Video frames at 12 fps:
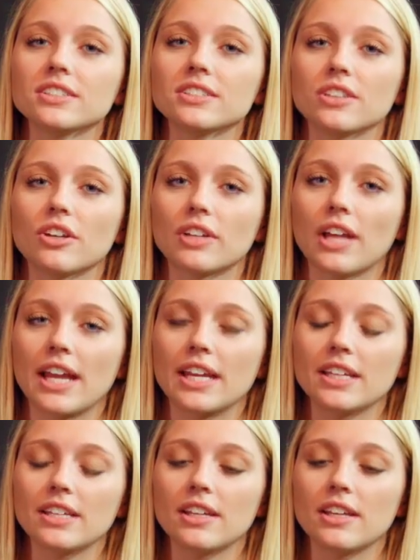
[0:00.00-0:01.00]
is
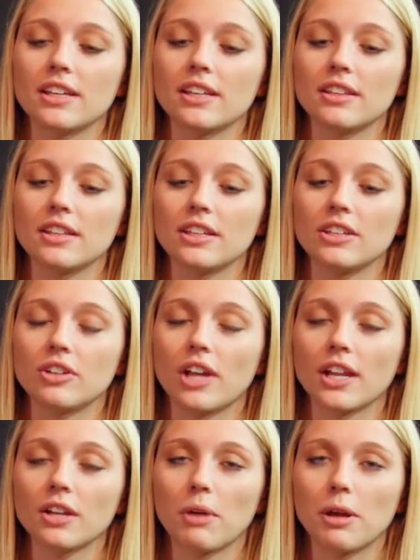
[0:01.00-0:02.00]
located in the
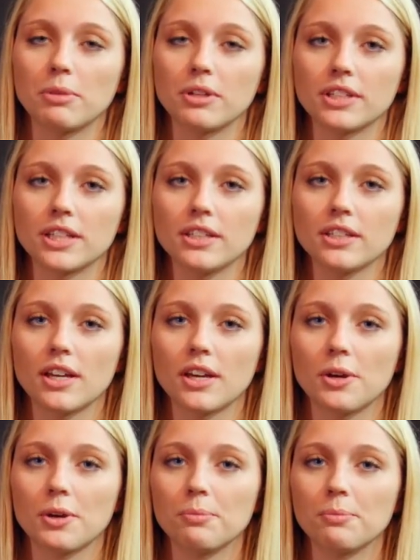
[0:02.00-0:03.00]
United Way building.
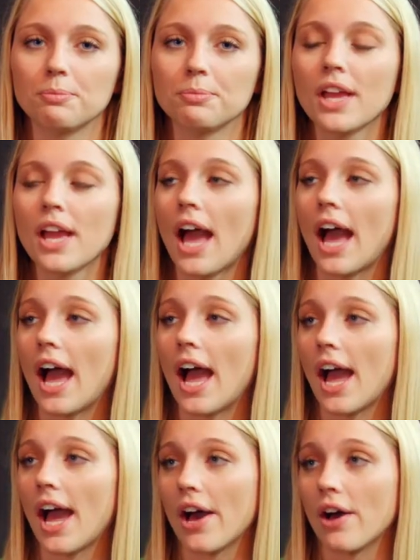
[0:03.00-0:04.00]
Um, I
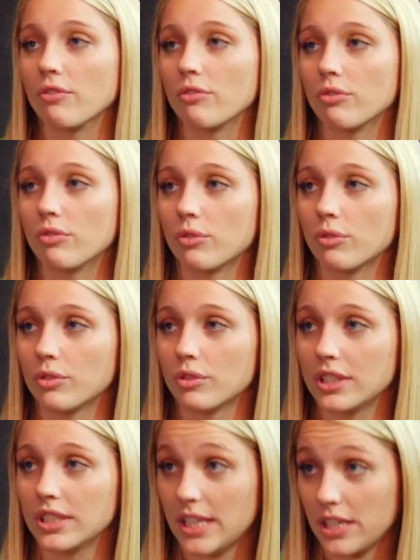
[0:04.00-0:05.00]
have on Union.
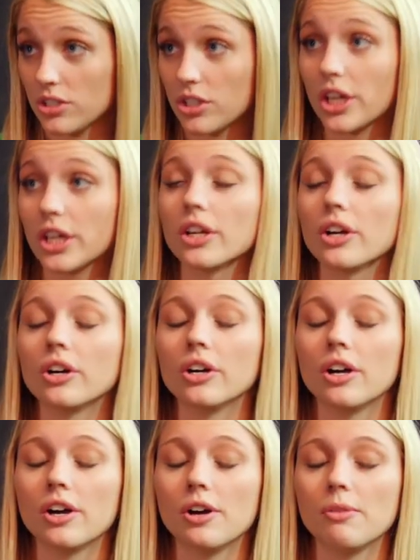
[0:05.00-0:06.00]
Yes, sir. Okay. Um,
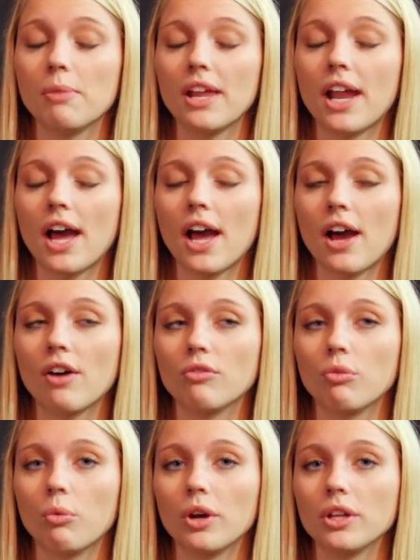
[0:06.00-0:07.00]
and I have
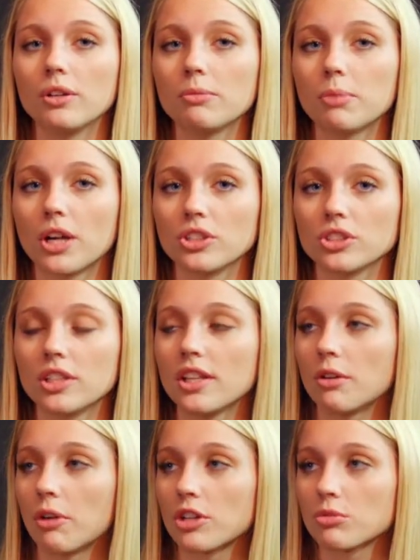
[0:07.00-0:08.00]
one person
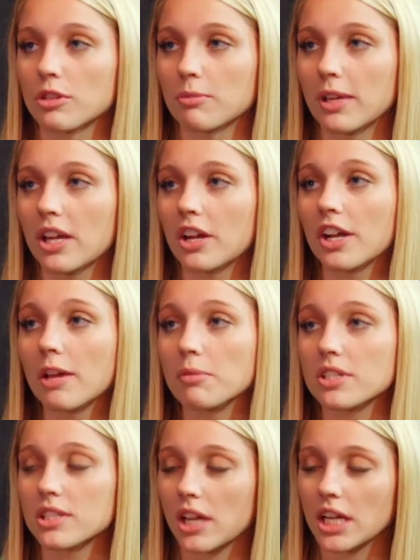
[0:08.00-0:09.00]
that works with me. Her name
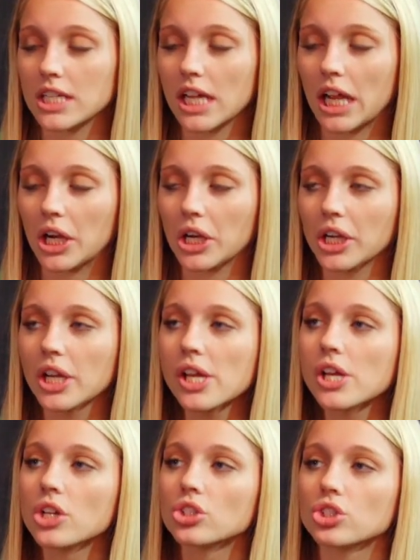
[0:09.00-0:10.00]
is Sarah Tanner.
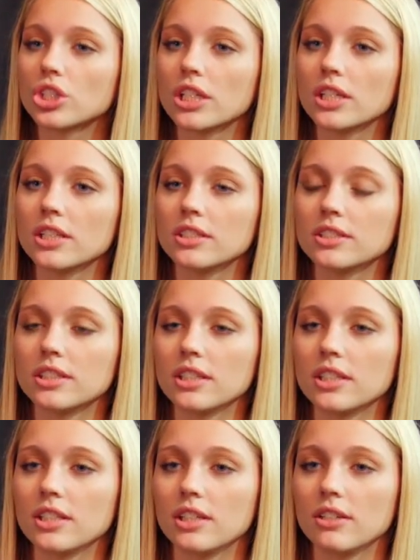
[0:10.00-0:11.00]
She is
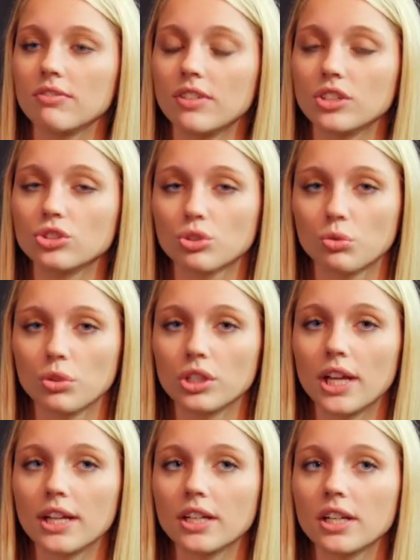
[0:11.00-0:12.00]
the events
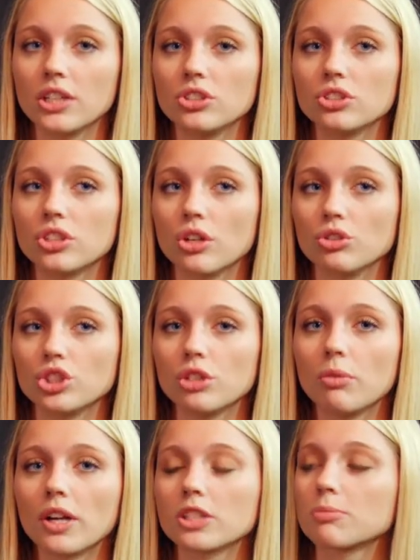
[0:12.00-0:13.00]
coordinator, and so she works